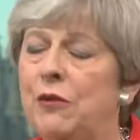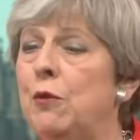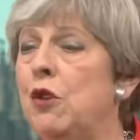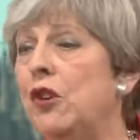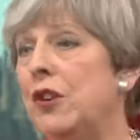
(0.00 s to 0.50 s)
if
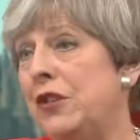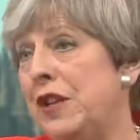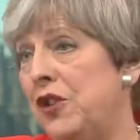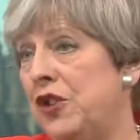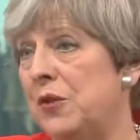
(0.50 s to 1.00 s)
you look at
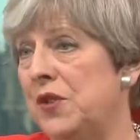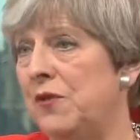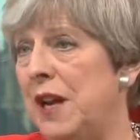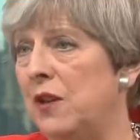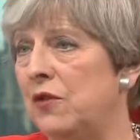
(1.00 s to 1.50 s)
the issues
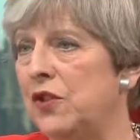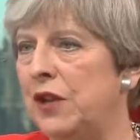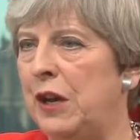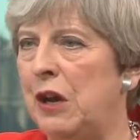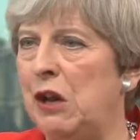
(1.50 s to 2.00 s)
around
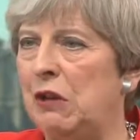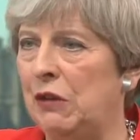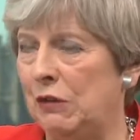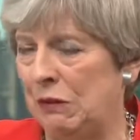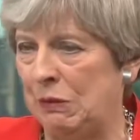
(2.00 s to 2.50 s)

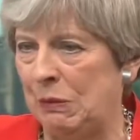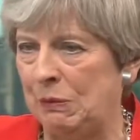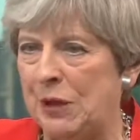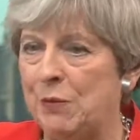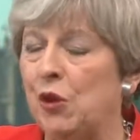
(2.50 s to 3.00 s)

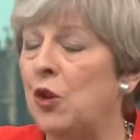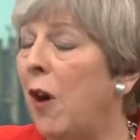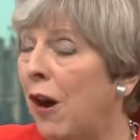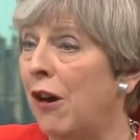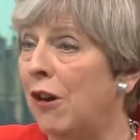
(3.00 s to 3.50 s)
people
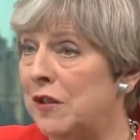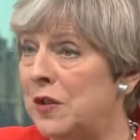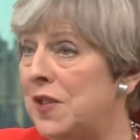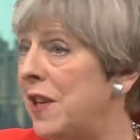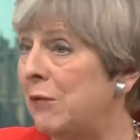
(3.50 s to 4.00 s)
who are, as
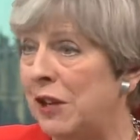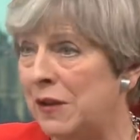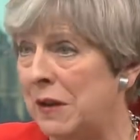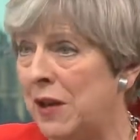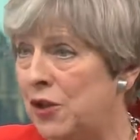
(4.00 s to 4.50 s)
you say, I mean,
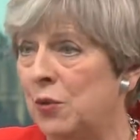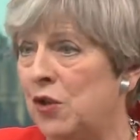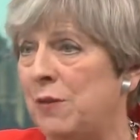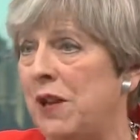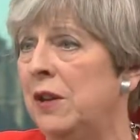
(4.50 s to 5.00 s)
I
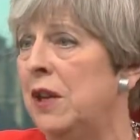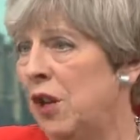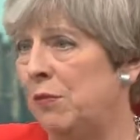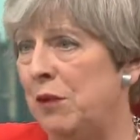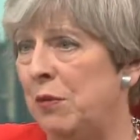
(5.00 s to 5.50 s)
talked about
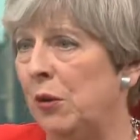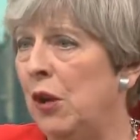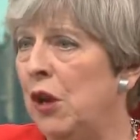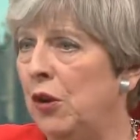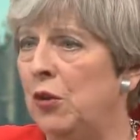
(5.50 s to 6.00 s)
people
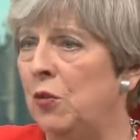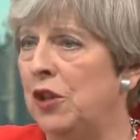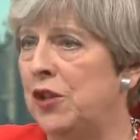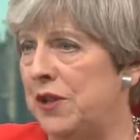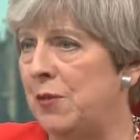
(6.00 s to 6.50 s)
who
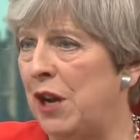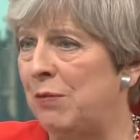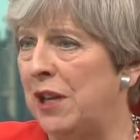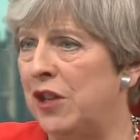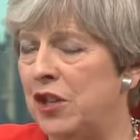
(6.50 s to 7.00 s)
were just about
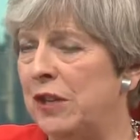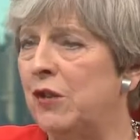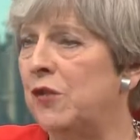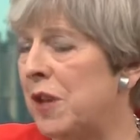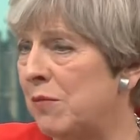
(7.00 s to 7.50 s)
managing,
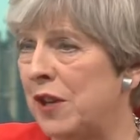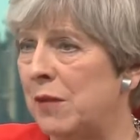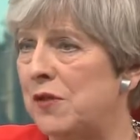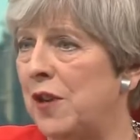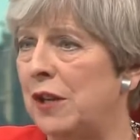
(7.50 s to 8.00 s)
who
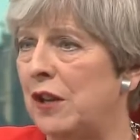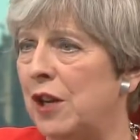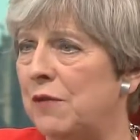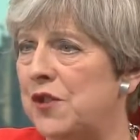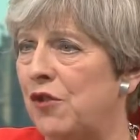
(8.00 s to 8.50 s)
sometimes find
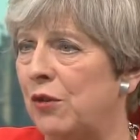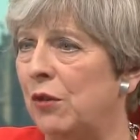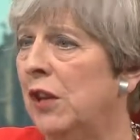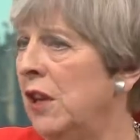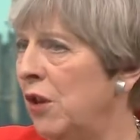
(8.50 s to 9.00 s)
life a
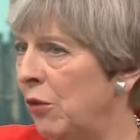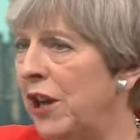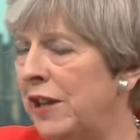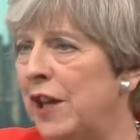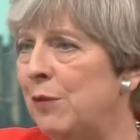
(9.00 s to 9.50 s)
struggle, when
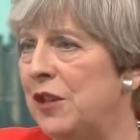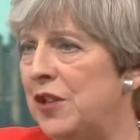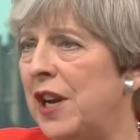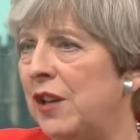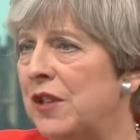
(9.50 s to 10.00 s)
I came
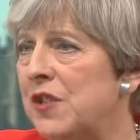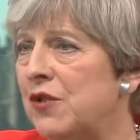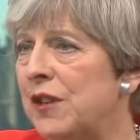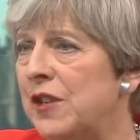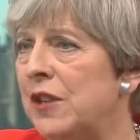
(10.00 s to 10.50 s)
into Downing
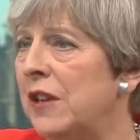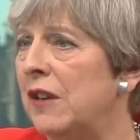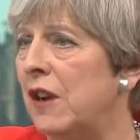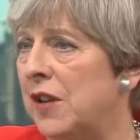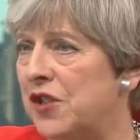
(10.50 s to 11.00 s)
Street
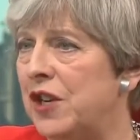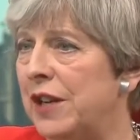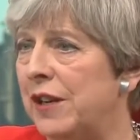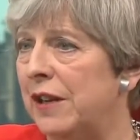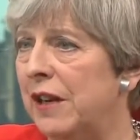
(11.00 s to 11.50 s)
last
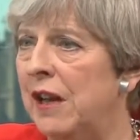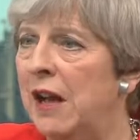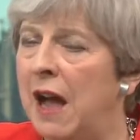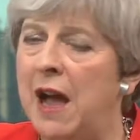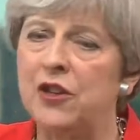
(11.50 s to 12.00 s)
year.
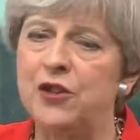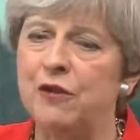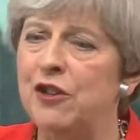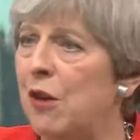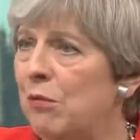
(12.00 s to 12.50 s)
And there
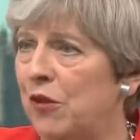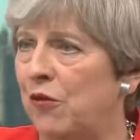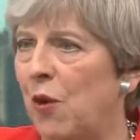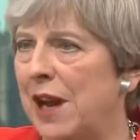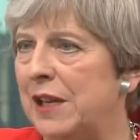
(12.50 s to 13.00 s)
are a number
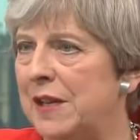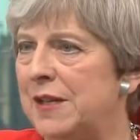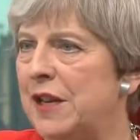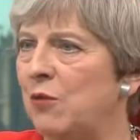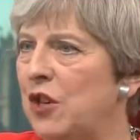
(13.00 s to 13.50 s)
of
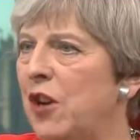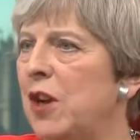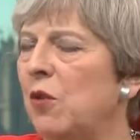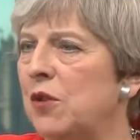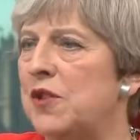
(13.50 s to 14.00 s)
ways in which
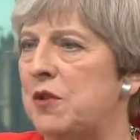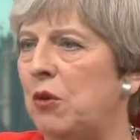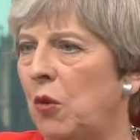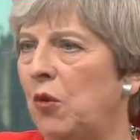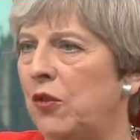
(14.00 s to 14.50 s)
I want to
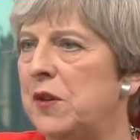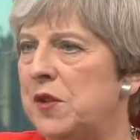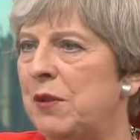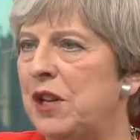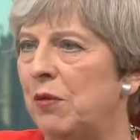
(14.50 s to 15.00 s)
support
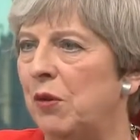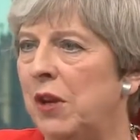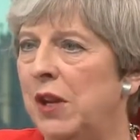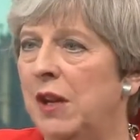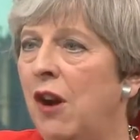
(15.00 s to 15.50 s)
those people.
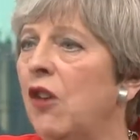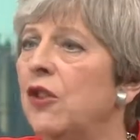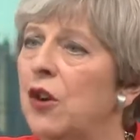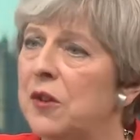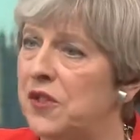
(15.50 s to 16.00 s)
On
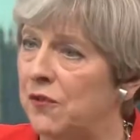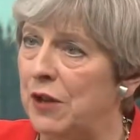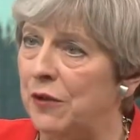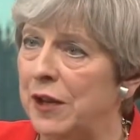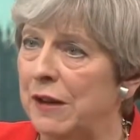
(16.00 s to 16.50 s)
the cost of
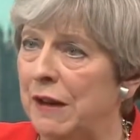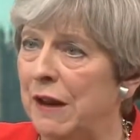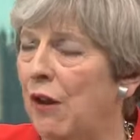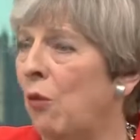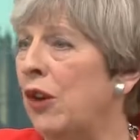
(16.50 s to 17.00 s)
living,
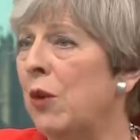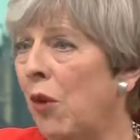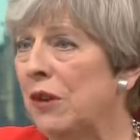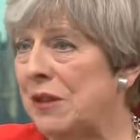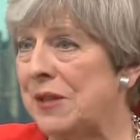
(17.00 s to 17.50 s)
what I
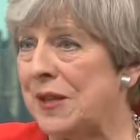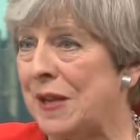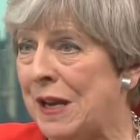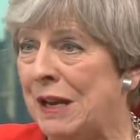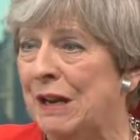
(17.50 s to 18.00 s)
want to
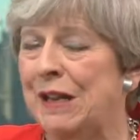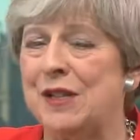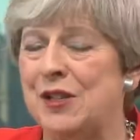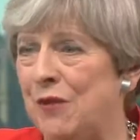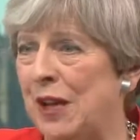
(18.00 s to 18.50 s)
see
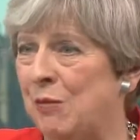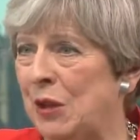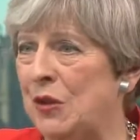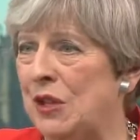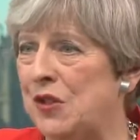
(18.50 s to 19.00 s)
is
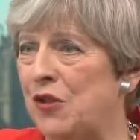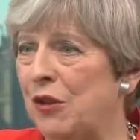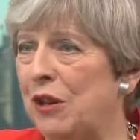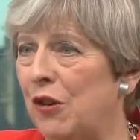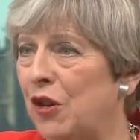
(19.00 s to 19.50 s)
building a
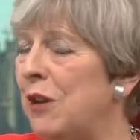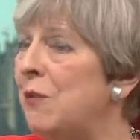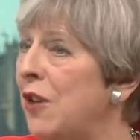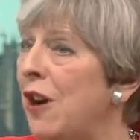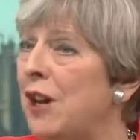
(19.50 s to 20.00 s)
strong economy
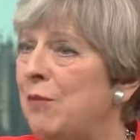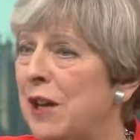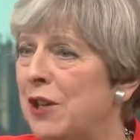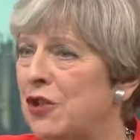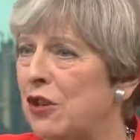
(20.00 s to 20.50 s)
with higher
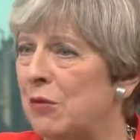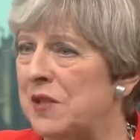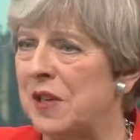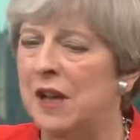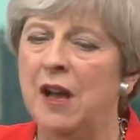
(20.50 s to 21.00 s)
paid
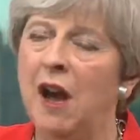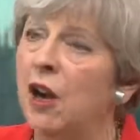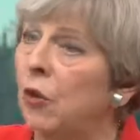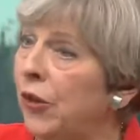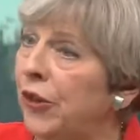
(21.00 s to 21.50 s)
jobs.
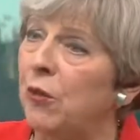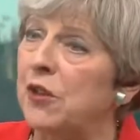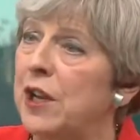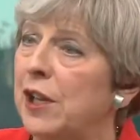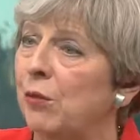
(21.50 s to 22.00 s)
I also
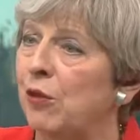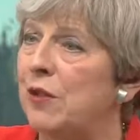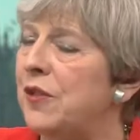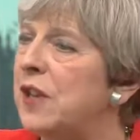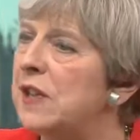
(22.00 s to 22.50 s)
want to help them
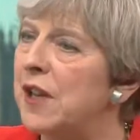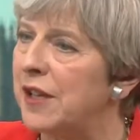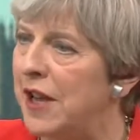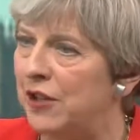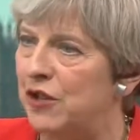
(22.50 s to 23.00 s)
with things
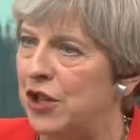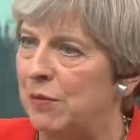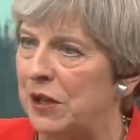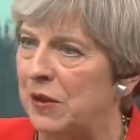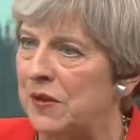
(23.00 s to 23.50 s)
like energy
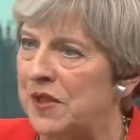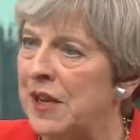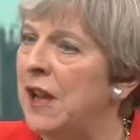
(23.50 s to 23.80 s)
bills,